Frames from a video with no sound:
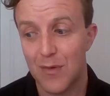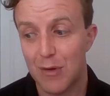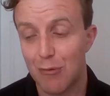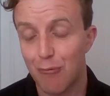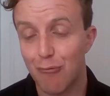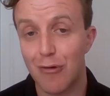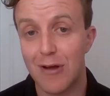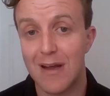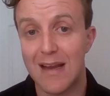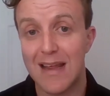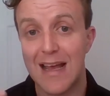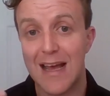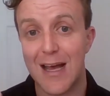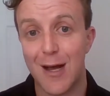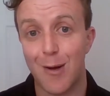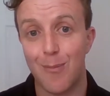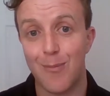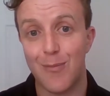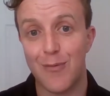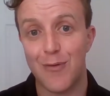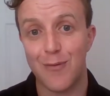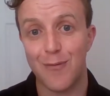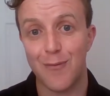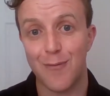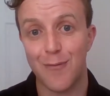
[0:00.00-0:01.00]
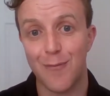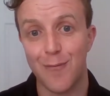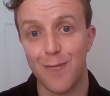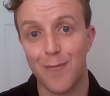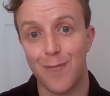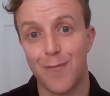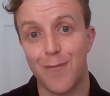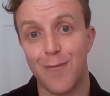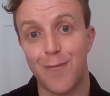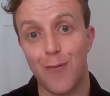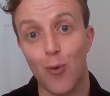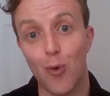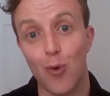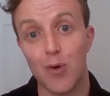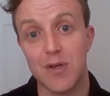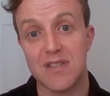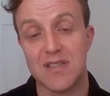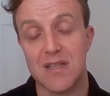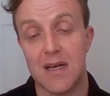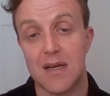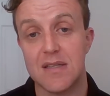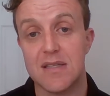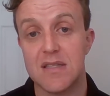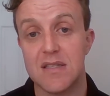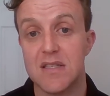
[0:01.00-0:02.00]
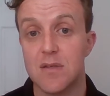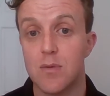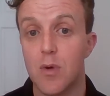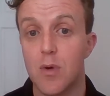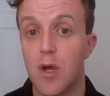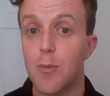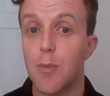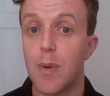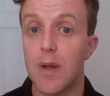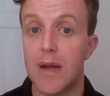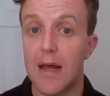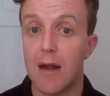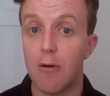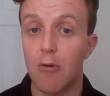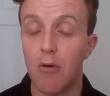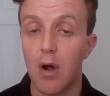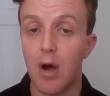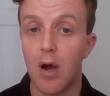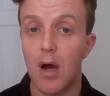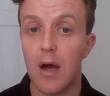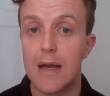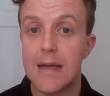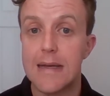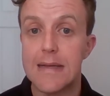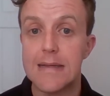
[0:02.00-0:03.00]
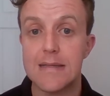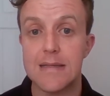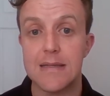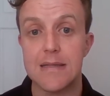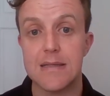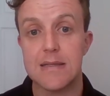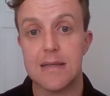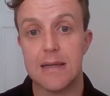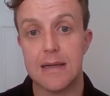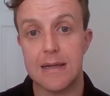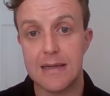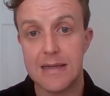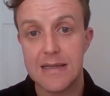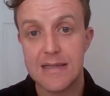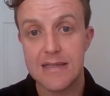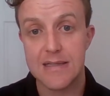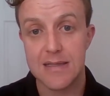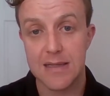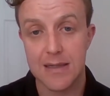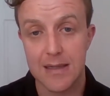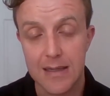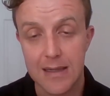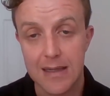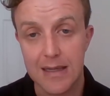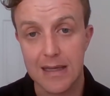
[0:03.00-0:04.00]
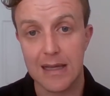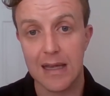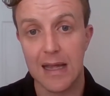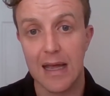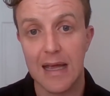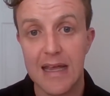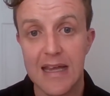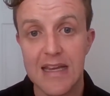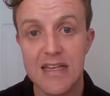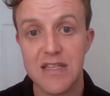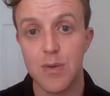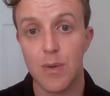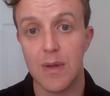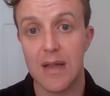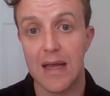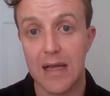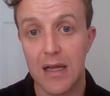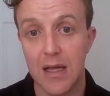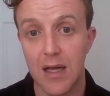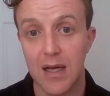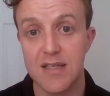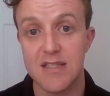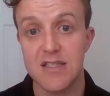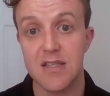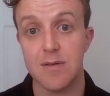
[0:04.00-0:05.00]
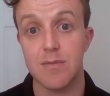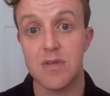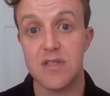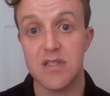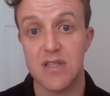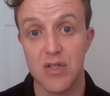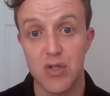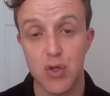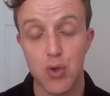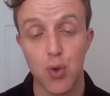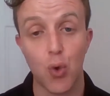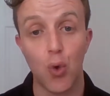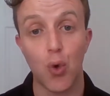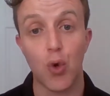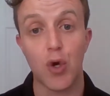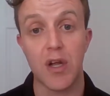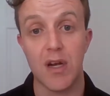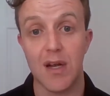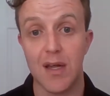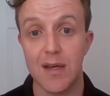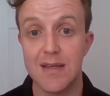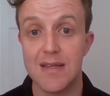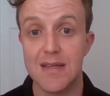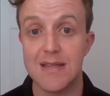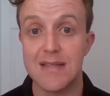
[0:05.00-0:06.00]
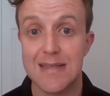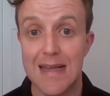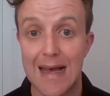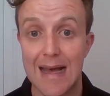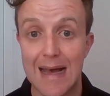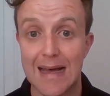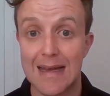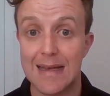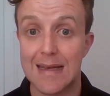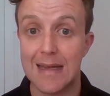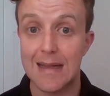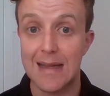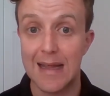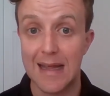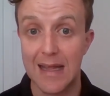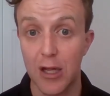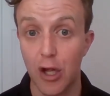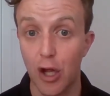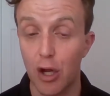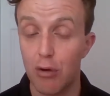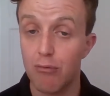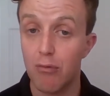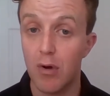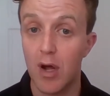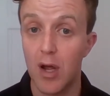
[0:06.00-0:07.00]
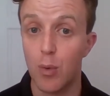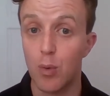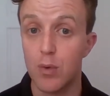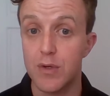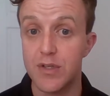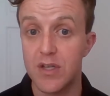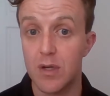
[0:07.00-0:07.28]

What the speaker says: really helped force us to open our eyes and to listen and engage with our customers and talk and understand and then go, right, well,